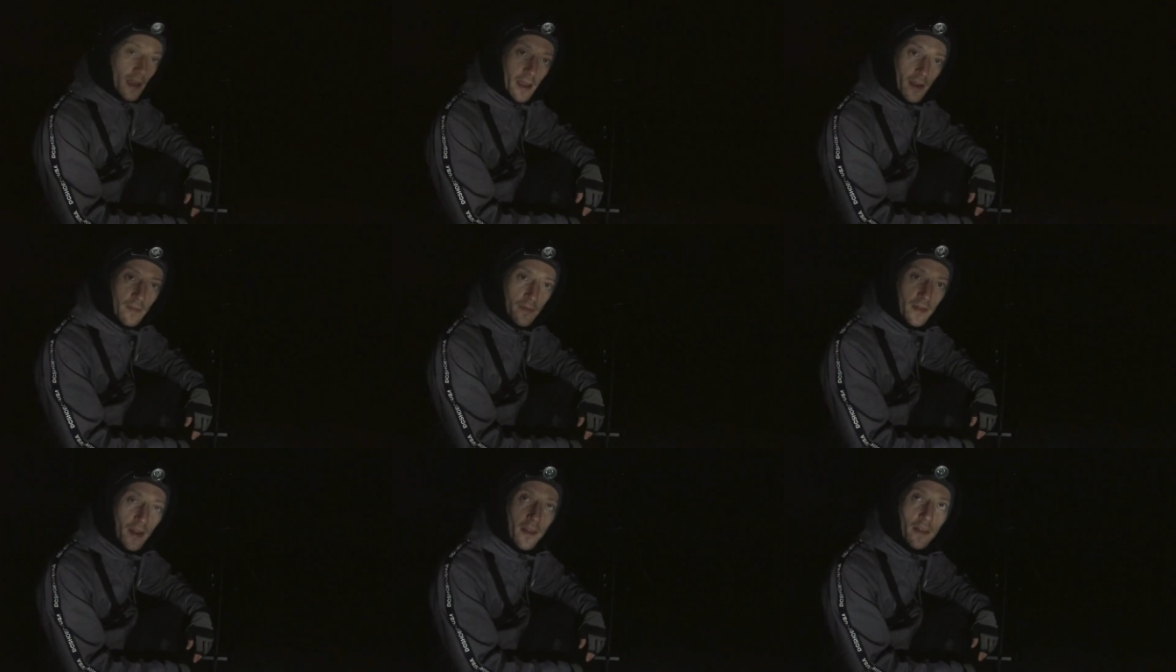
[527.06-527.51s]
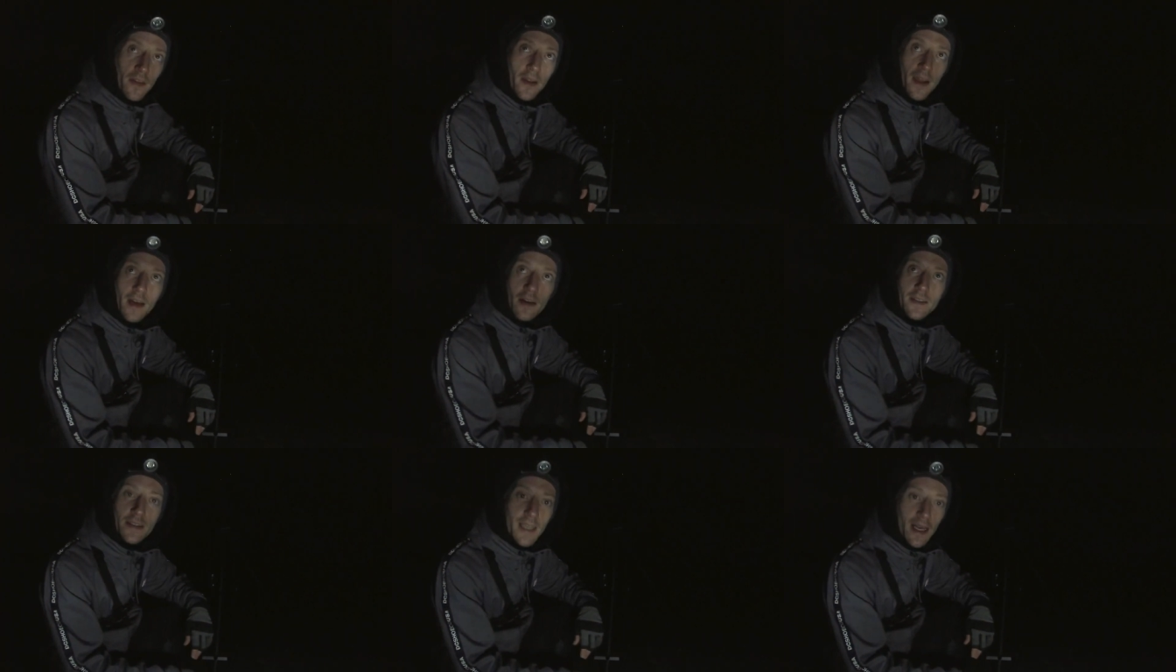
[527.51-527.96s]
if nothing
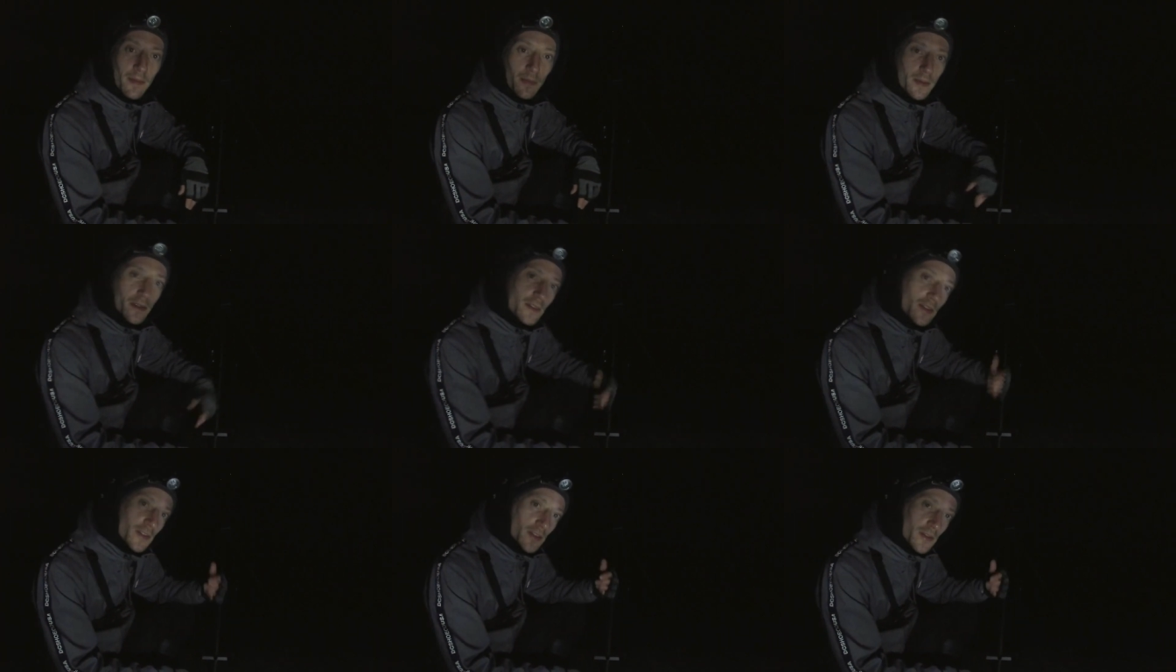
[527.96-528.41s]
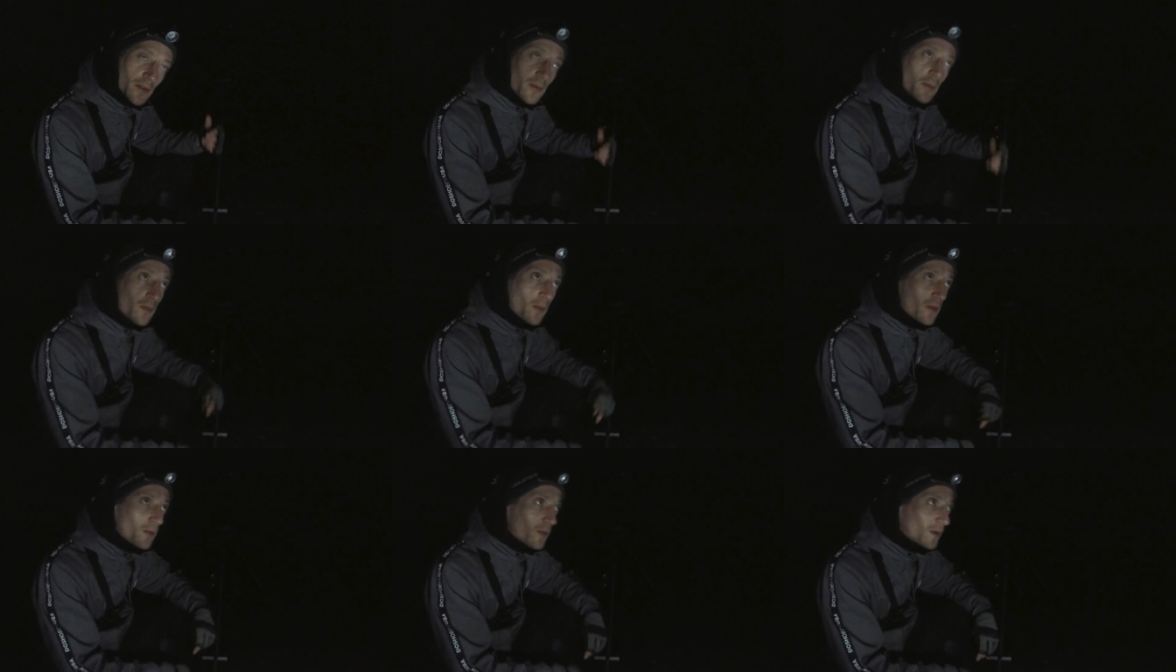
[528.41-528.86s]
else happens
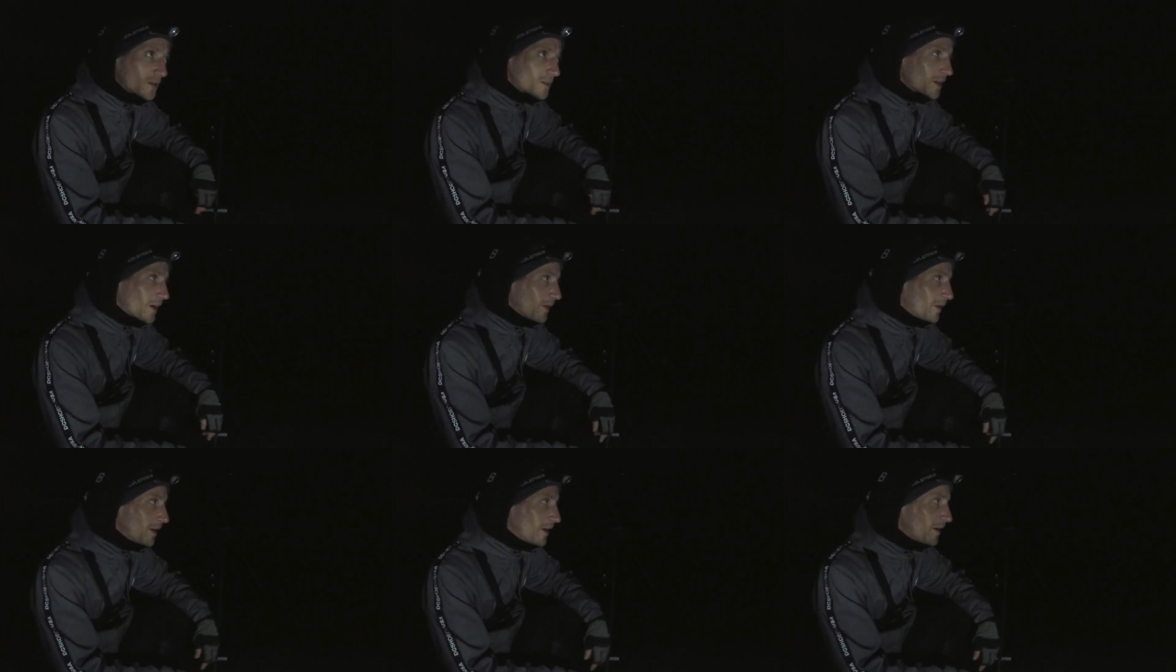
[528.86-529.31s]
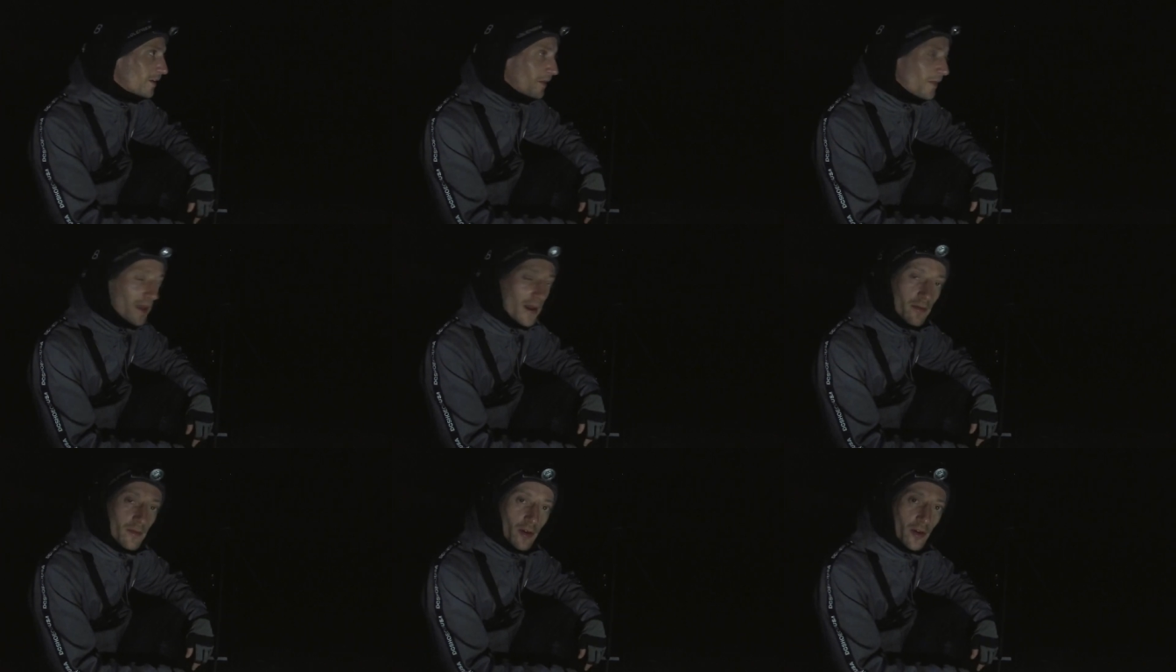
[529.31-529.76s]
with what's going on
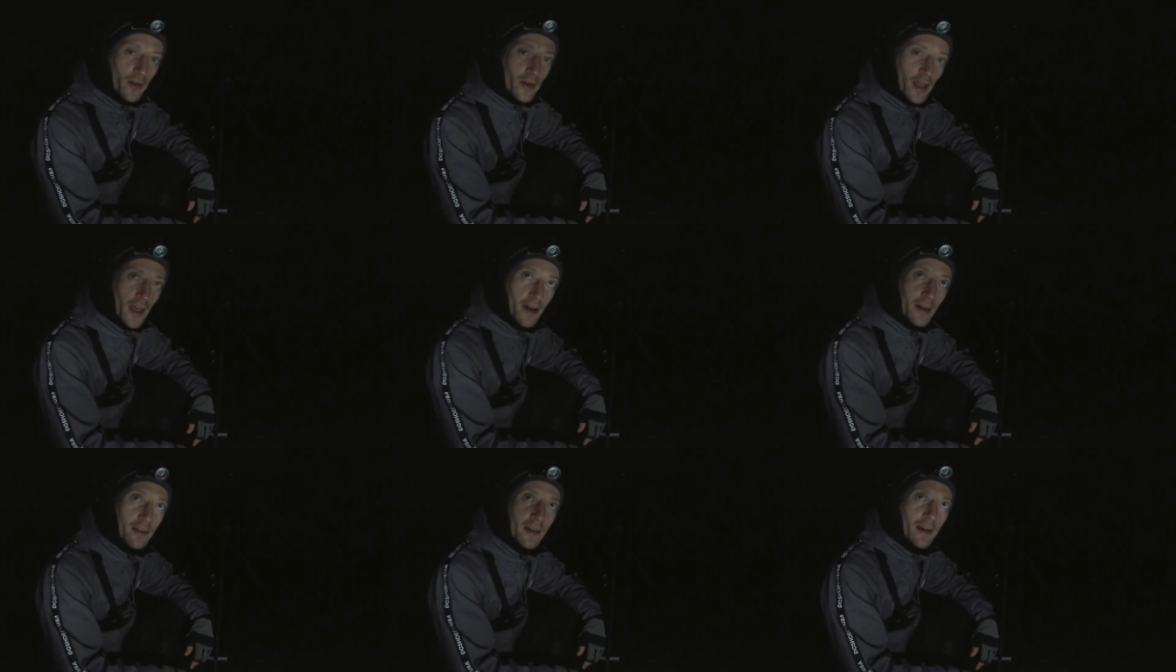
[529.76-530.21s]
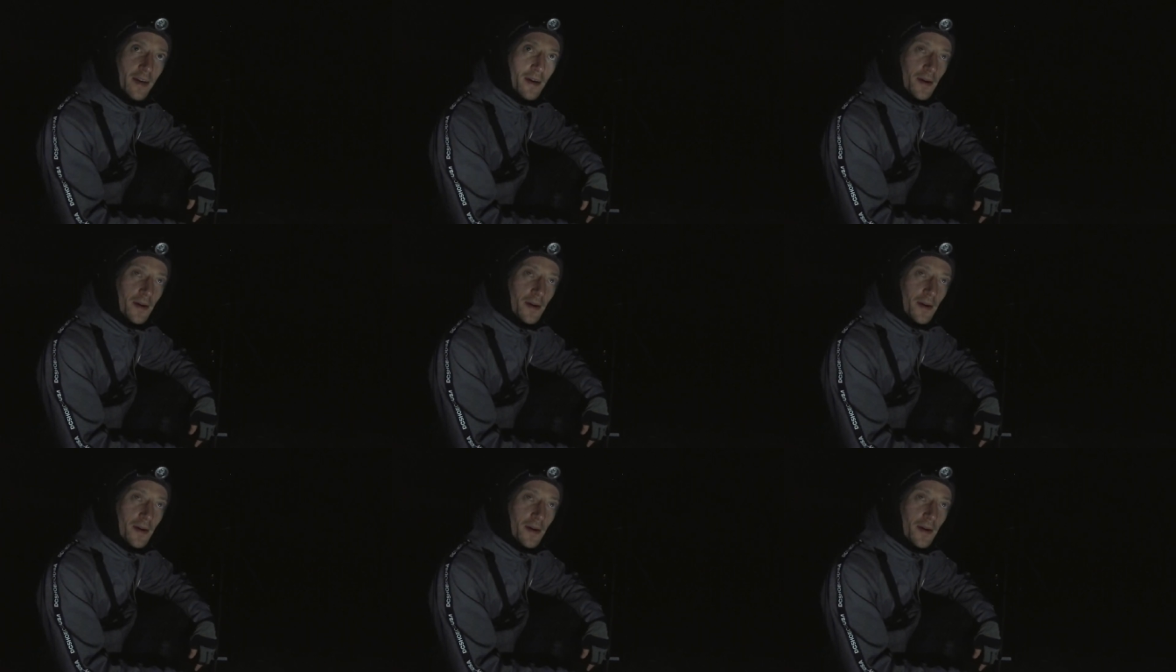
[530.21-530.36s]
that rod now,